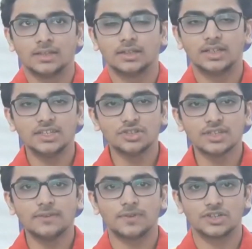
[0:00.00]
The
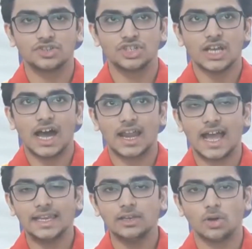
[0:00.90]
teachers at FIITJEE are
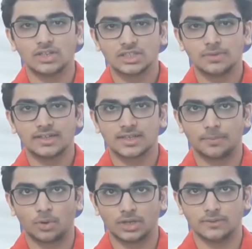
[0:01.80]
highly knowledgeable and
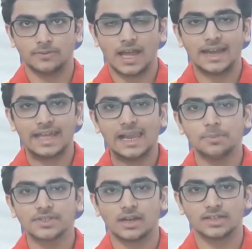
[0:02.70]
supportive and
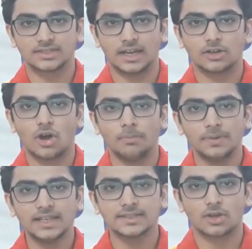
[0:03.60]
help us understand
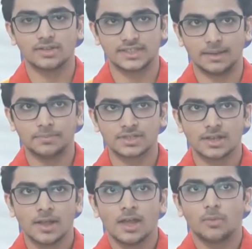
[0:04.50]
complex concepts
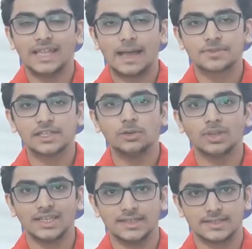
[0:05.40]
with
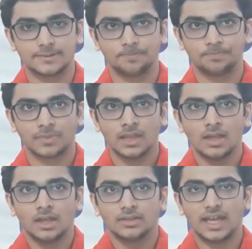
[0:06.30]
absolute ease.
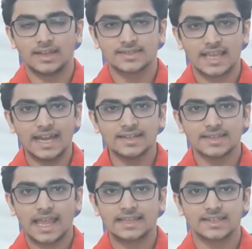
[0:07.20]
Their insights
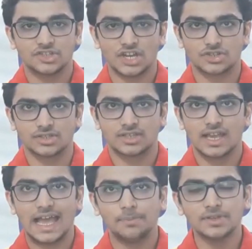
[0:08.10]
and suggestions
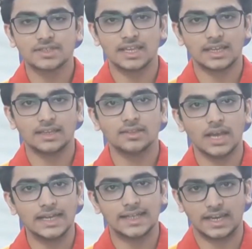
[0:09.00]
help us think in the
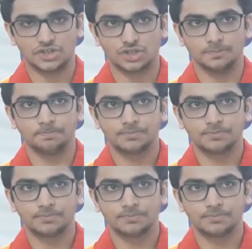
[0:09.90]
right direction.